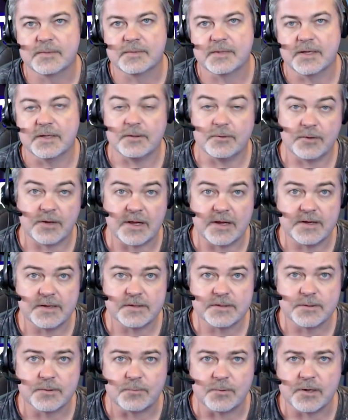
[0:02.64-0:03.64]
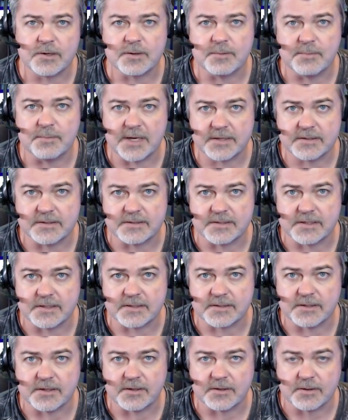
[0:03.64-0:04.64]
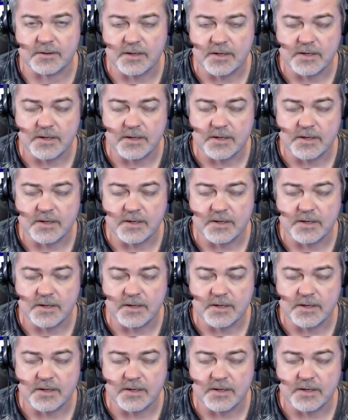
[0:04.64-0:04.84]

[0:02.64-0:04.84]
Hello guys, welcome back to TechTalk.